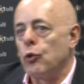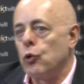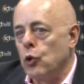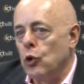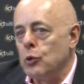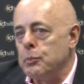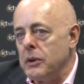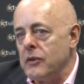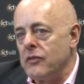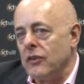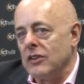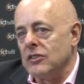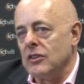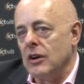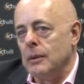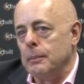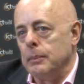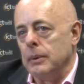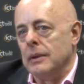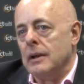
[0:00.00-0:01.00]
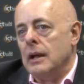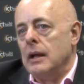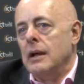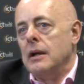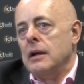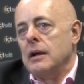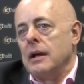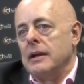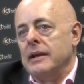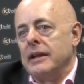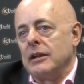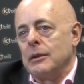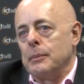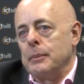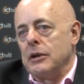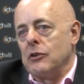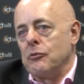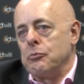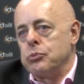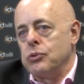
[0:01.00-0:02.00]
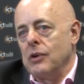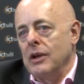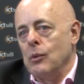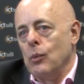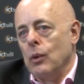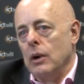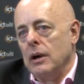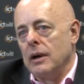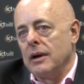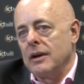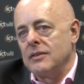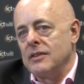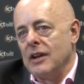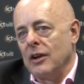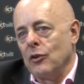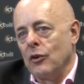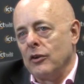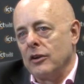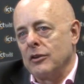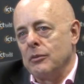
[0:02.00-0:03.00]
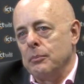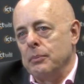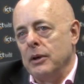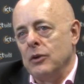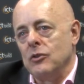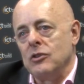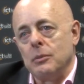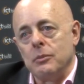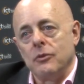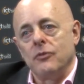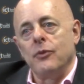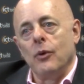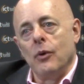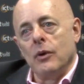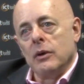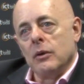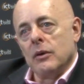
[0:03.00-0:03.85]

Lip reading: could be, for example, a little bit of pre-work done on a computer before